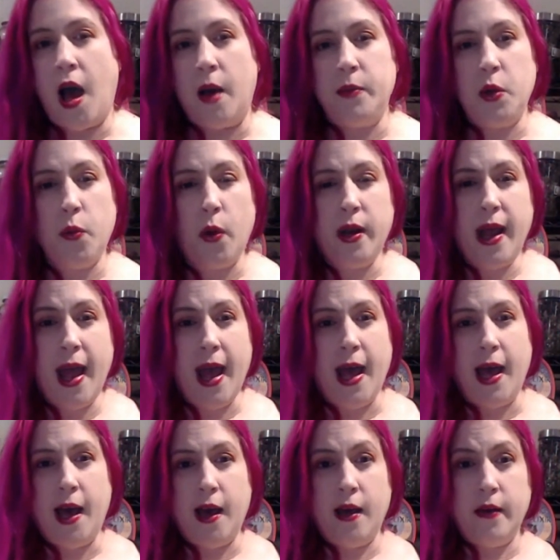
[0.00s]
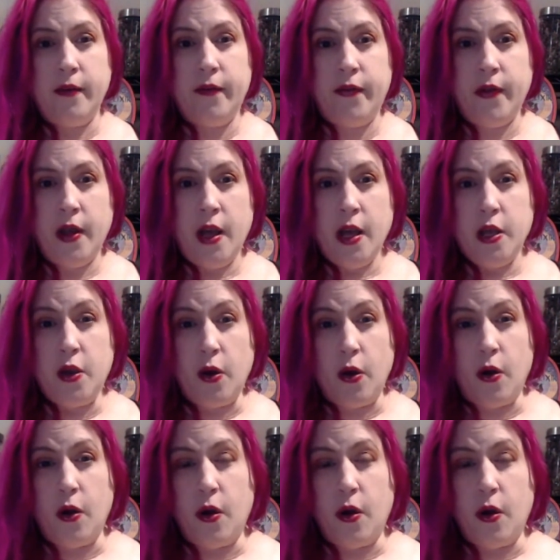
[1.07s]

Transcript: um, you want to have your